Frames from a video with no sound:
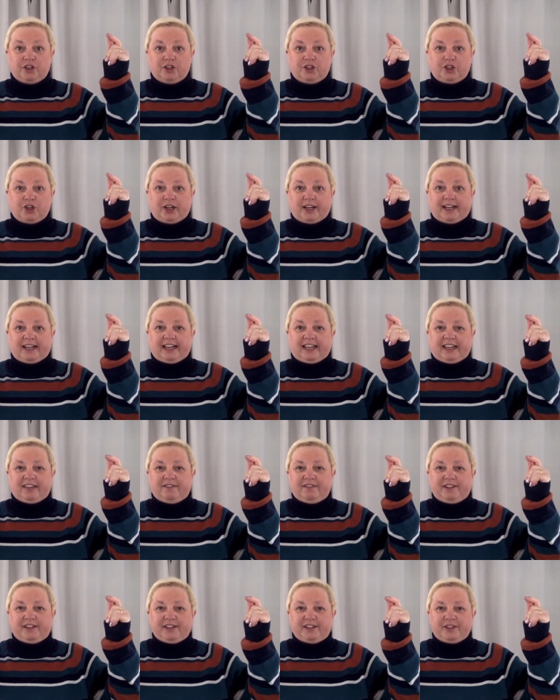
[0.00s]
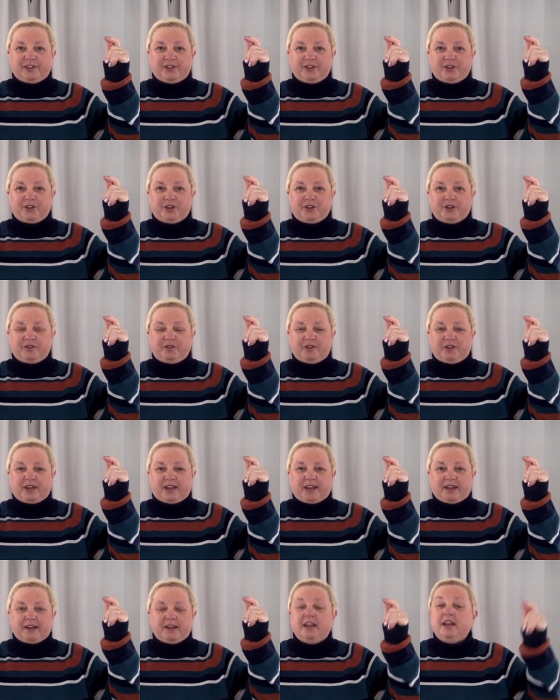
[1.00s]
Try and click your fingers on John if you
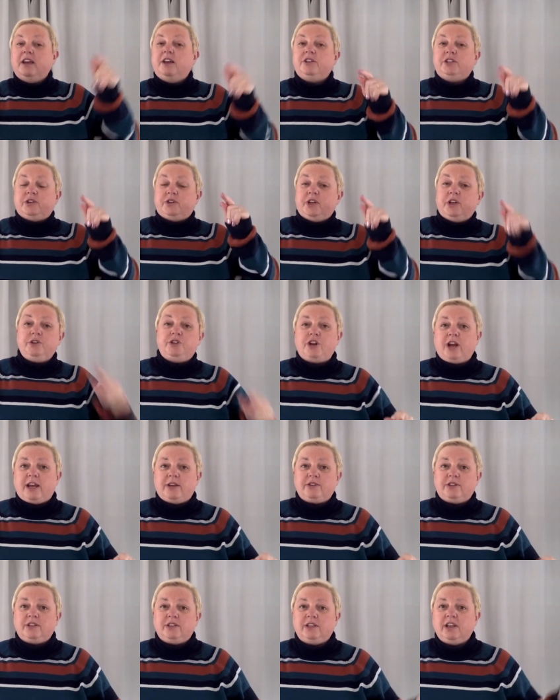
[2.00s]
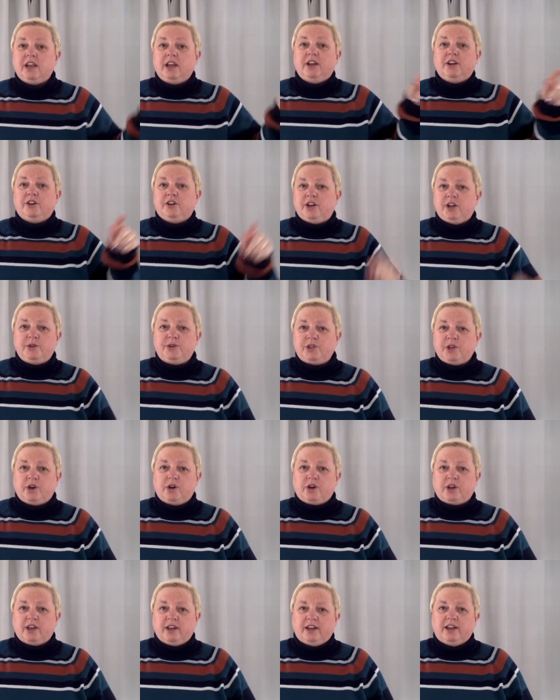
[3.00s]
can. So no trousers, no
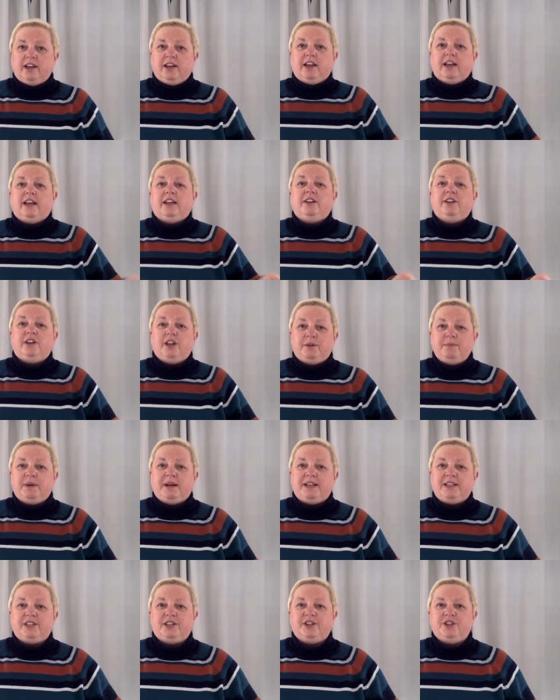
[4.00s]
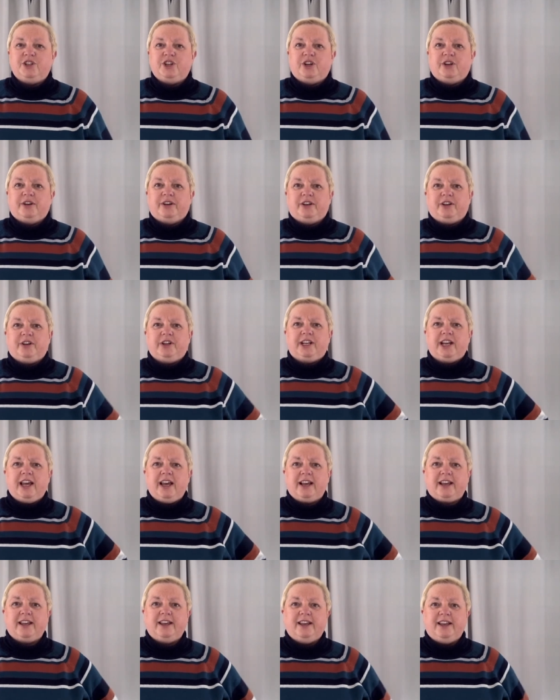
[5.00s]
sock, no my son John. Good
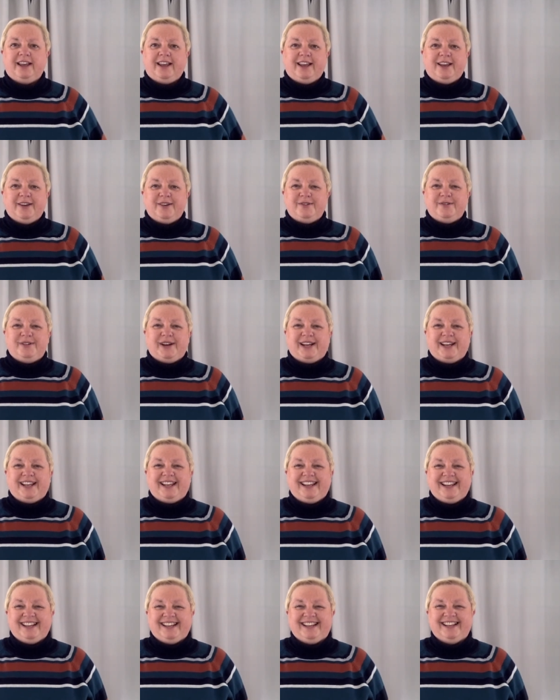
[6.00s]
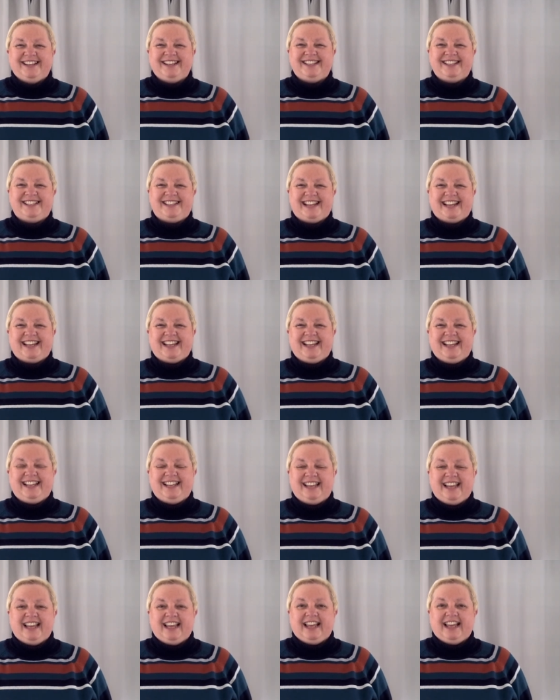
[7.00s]
luck. Ready, steady,
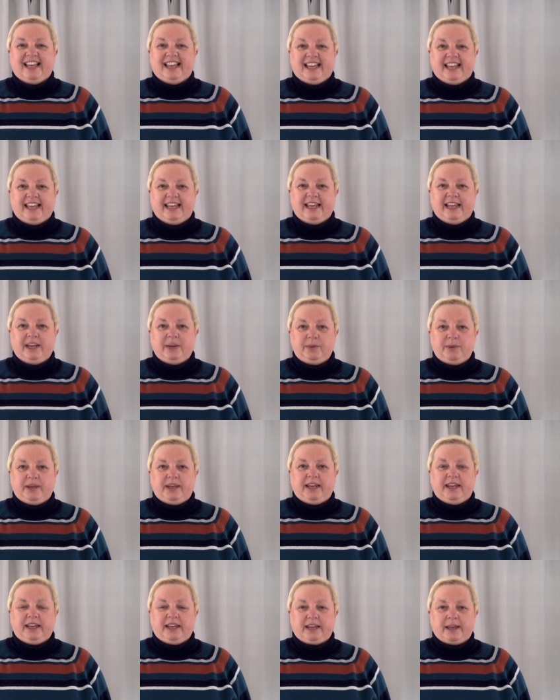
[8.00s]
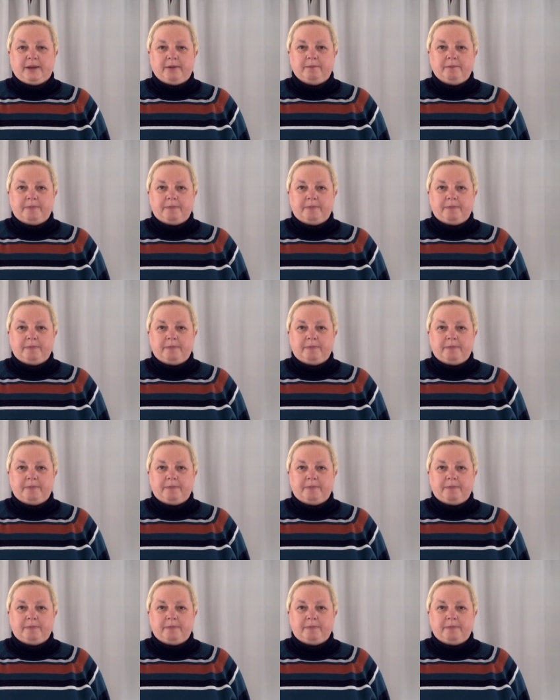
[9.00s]
here we go.